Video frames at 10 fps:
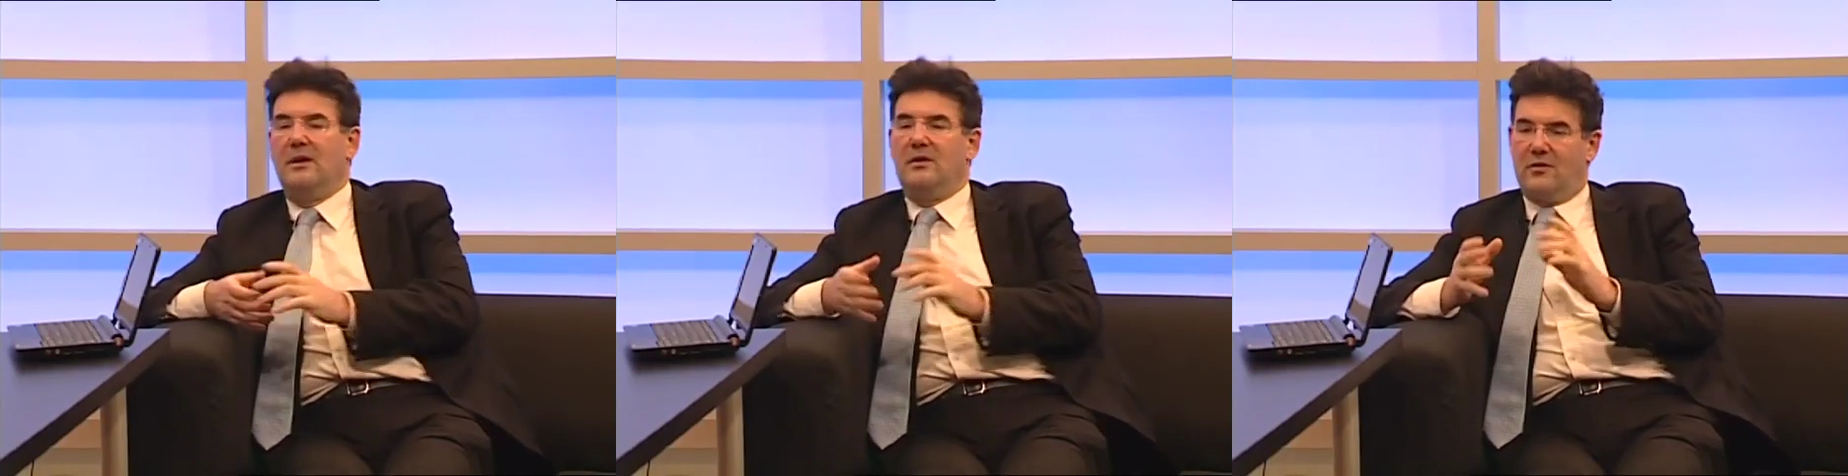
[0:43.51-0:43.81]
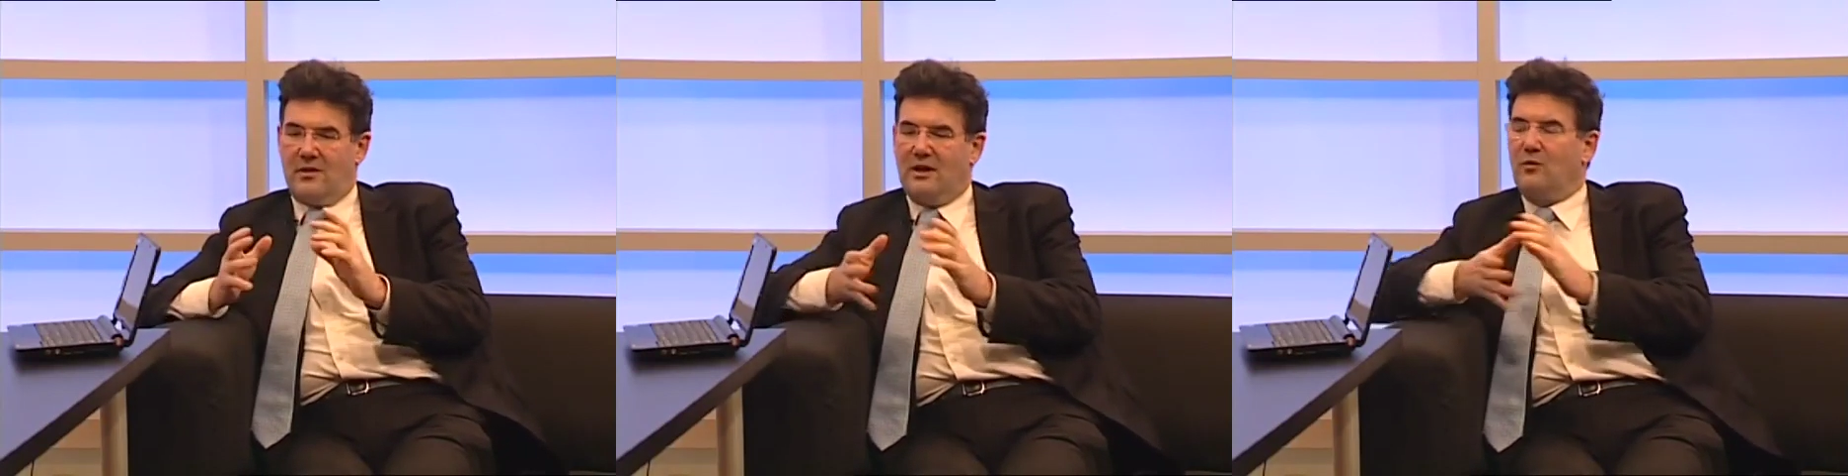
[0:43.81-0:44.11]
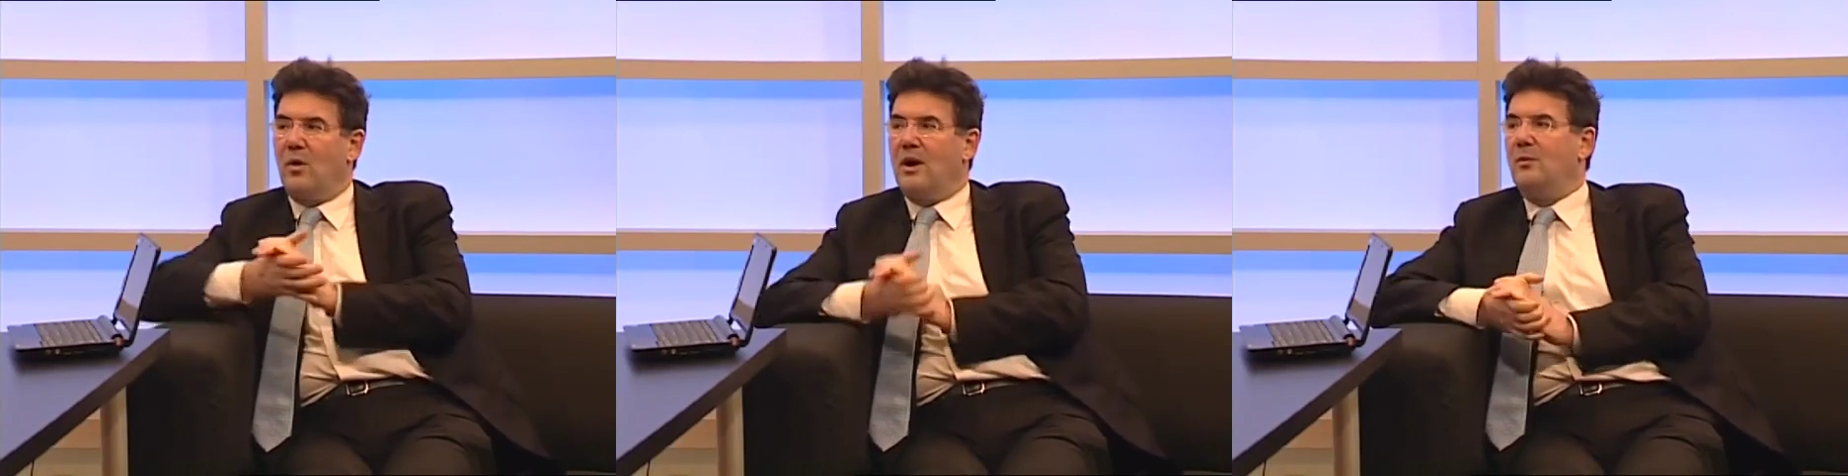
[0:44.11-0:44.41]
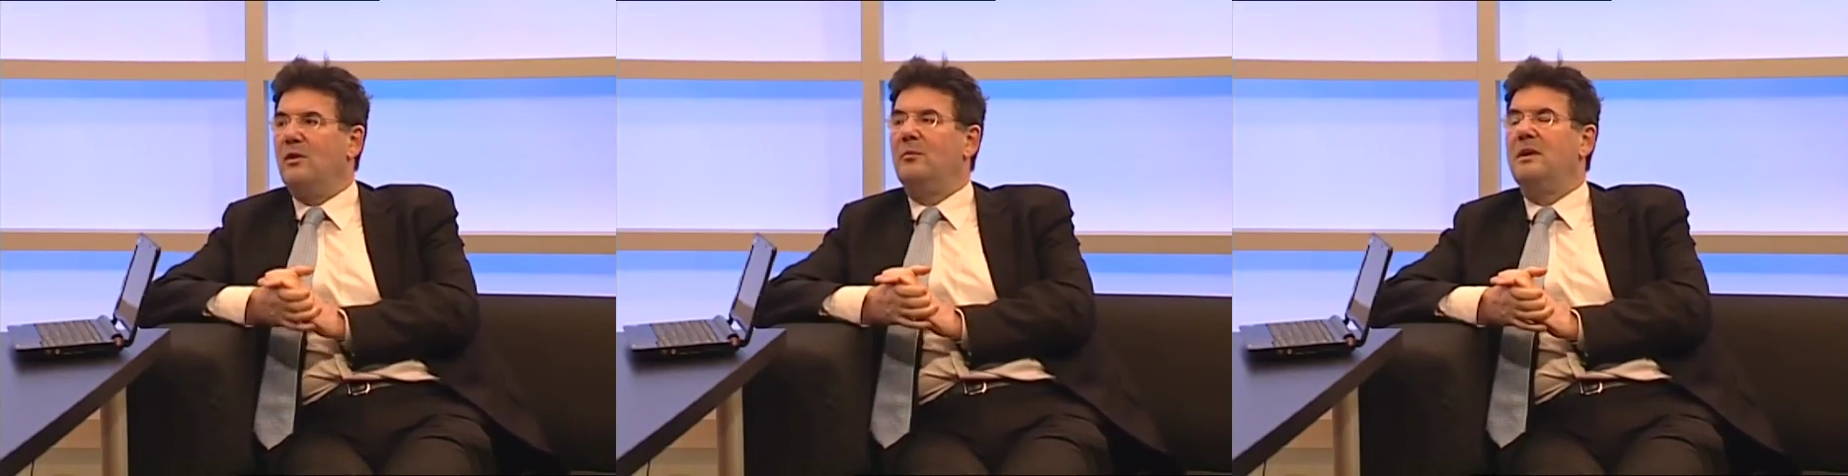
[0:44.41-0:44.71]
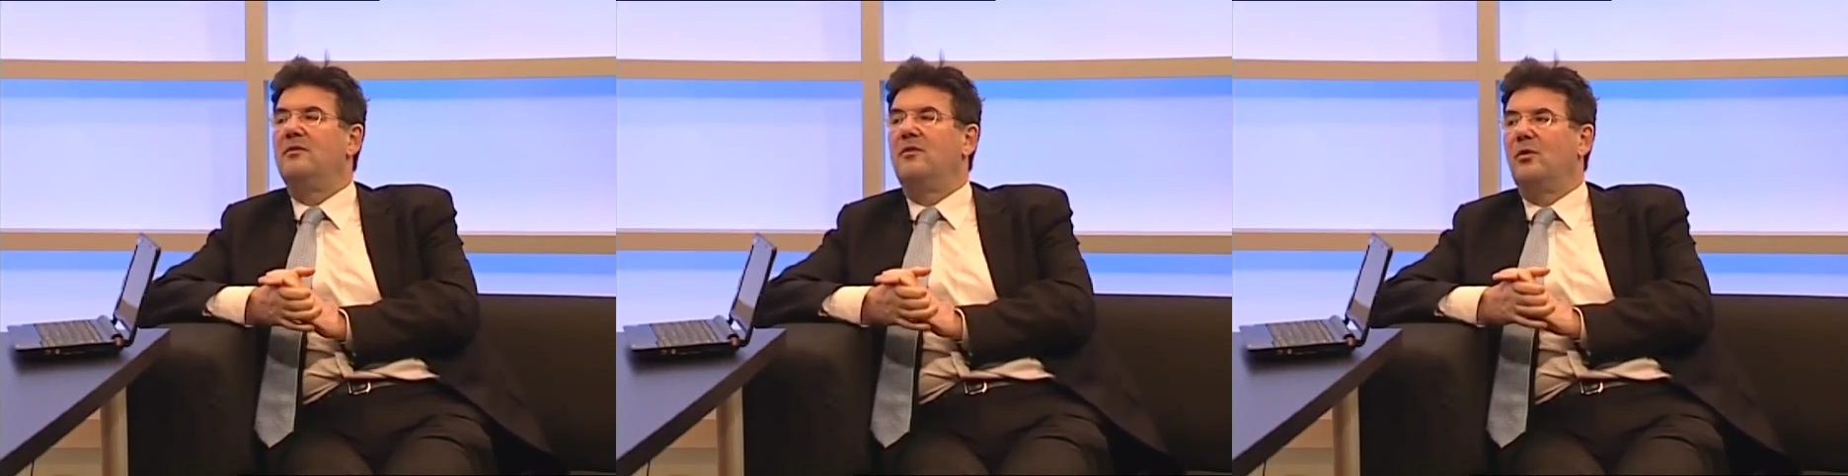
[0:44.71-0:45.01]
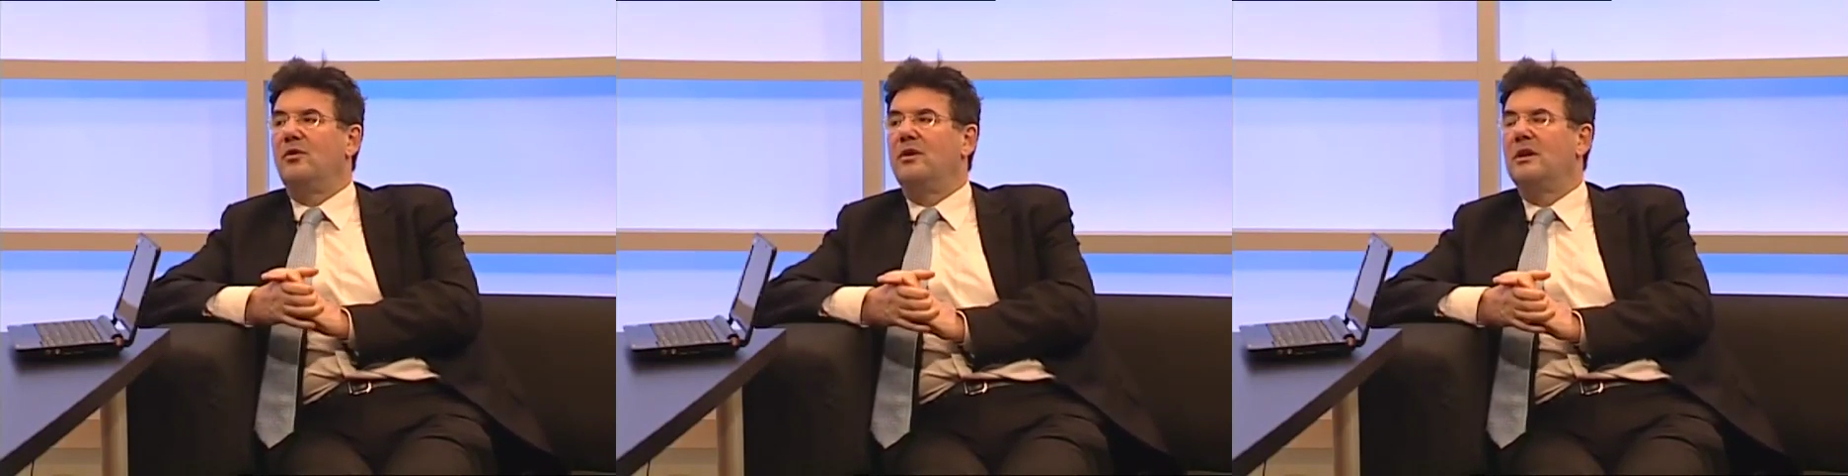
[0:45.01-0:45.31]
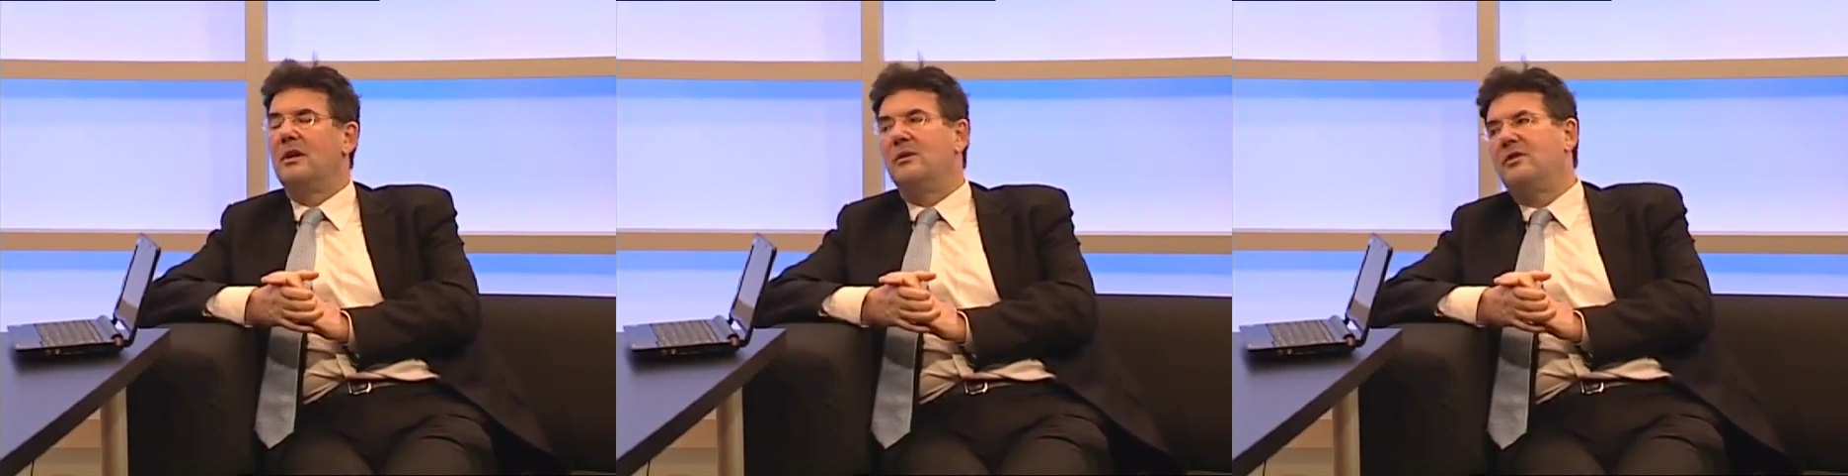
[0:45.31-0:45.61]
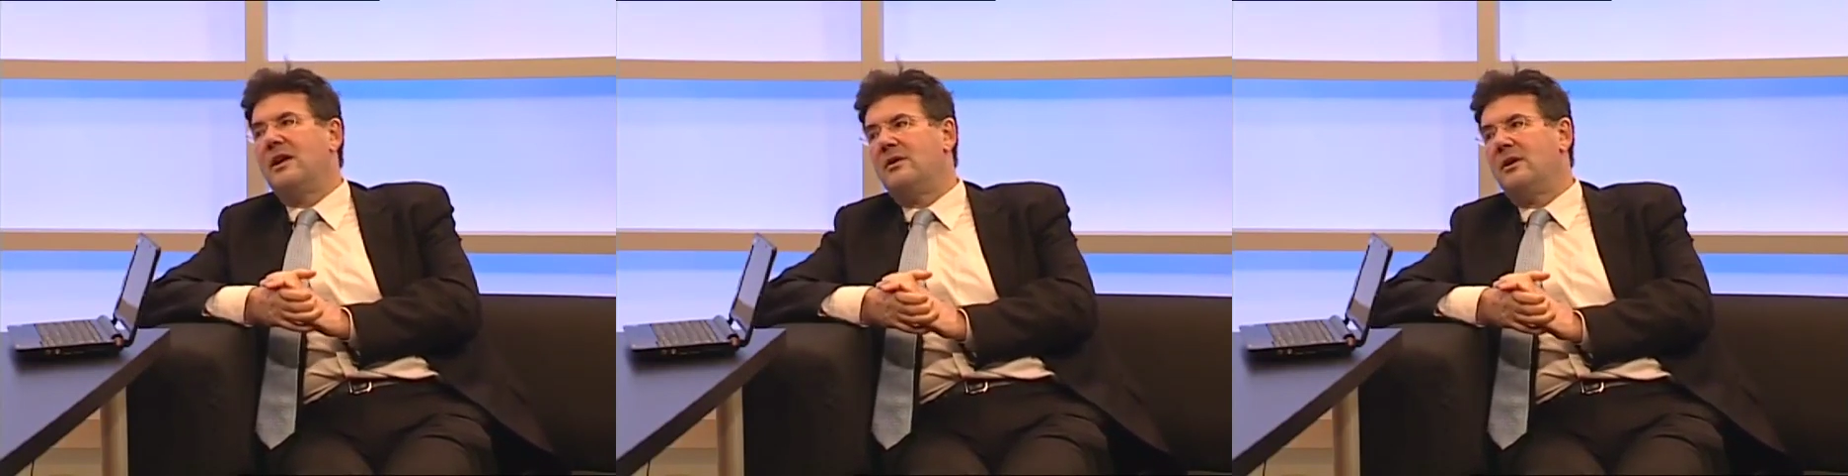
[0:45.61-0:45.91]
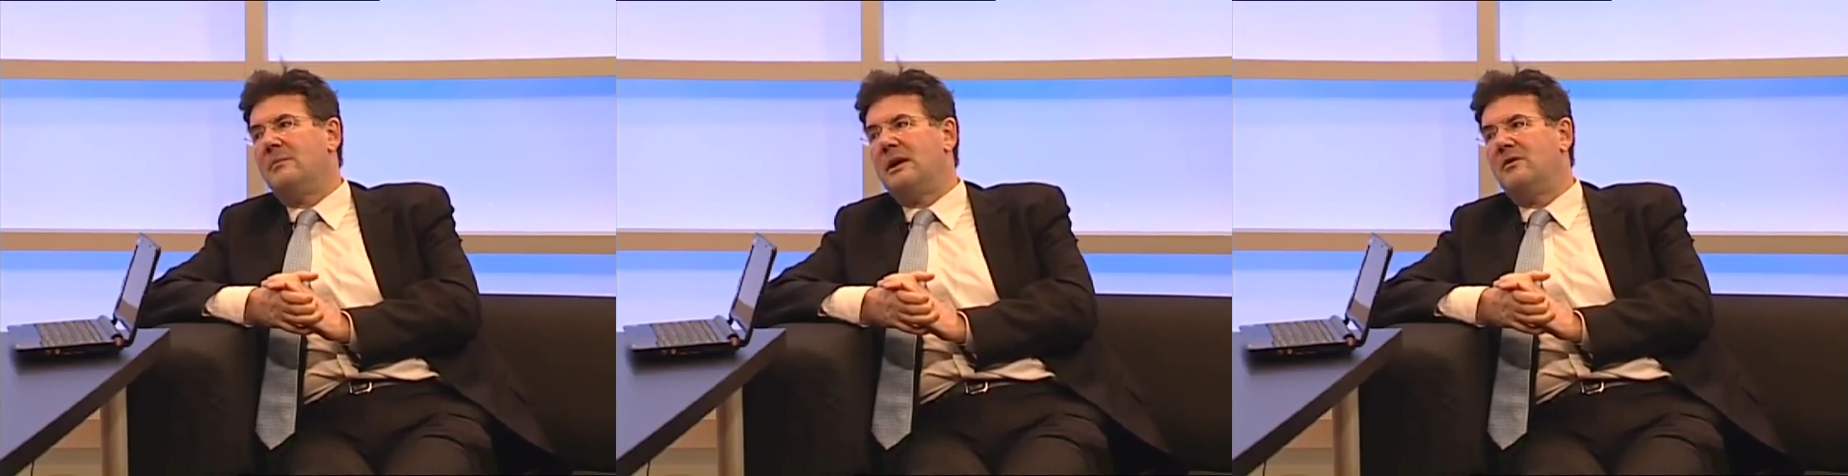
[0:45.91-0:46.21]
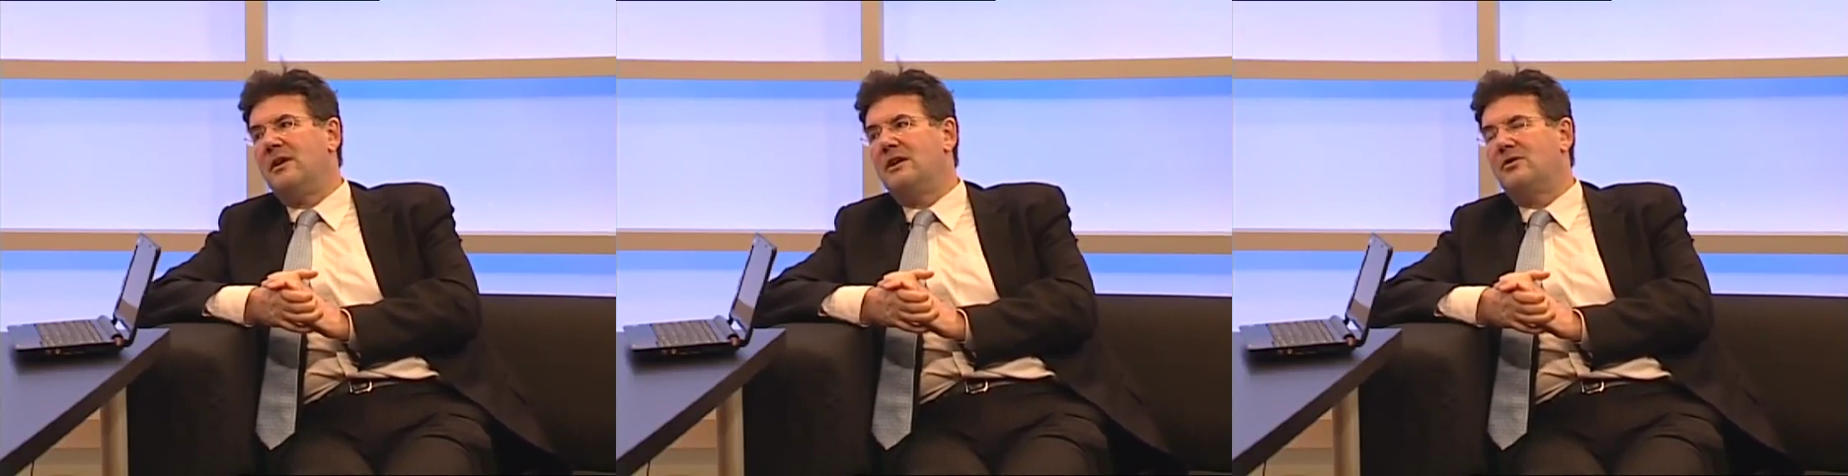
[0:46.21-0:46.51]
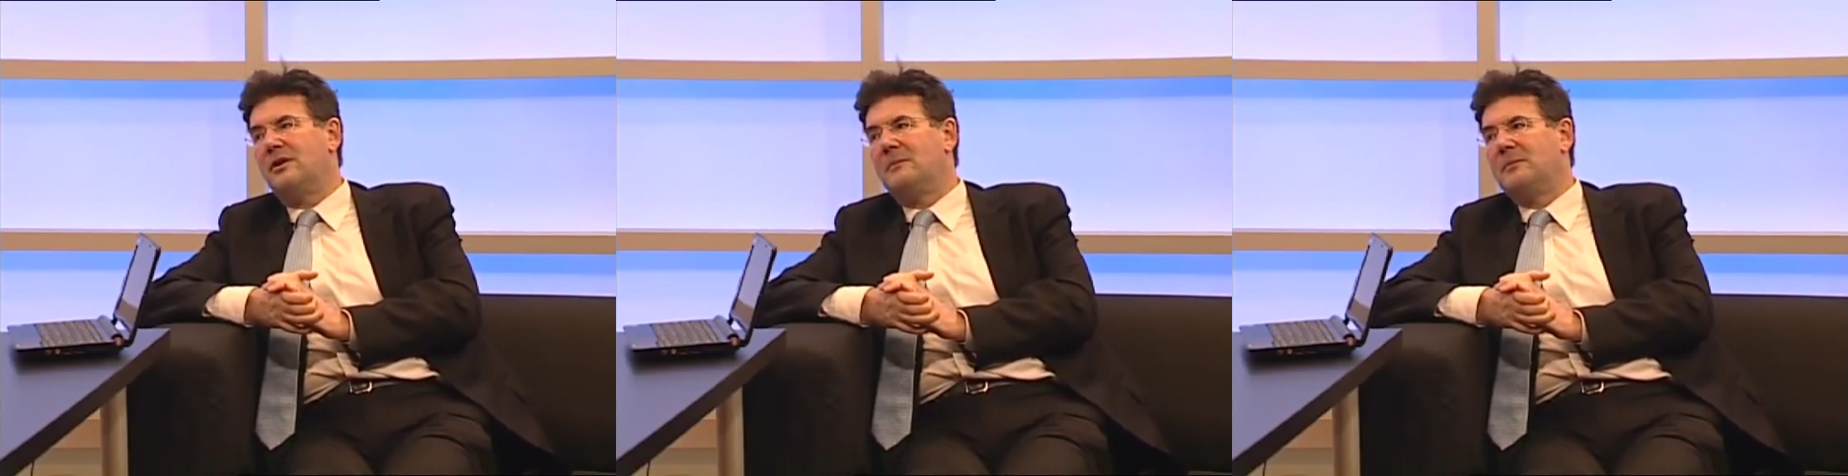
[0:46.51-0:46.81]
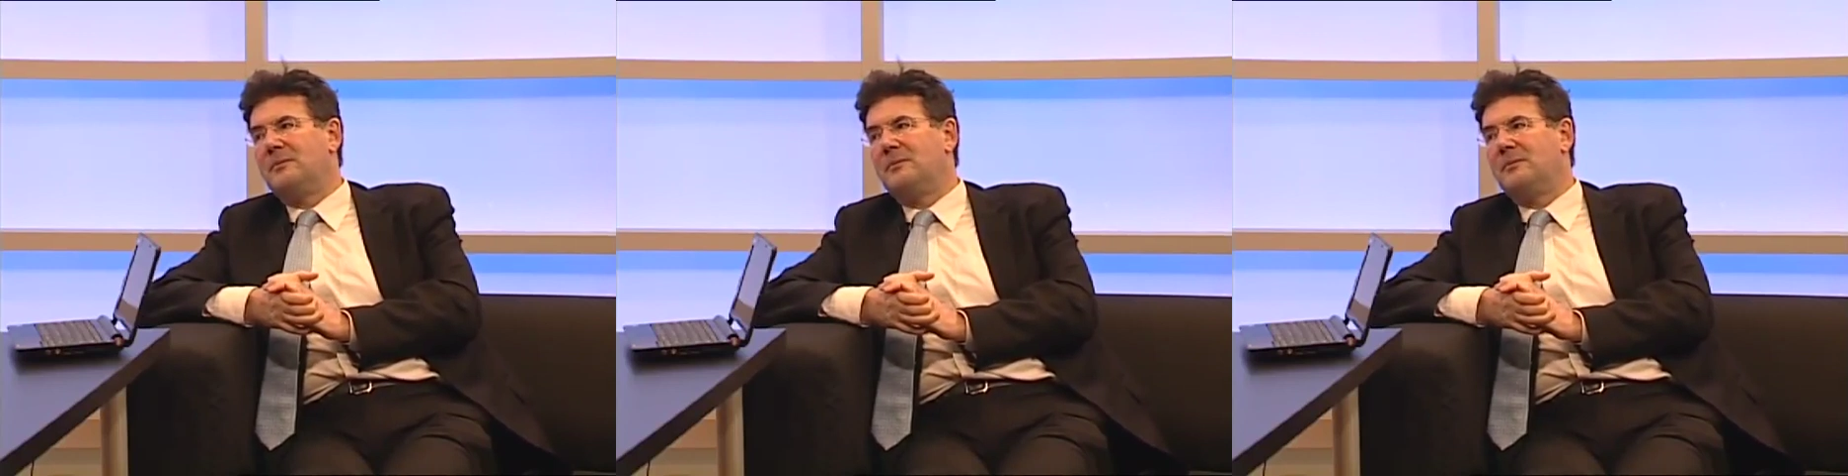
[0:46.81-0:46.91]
So that's why we've been forced to close down our manufacturing.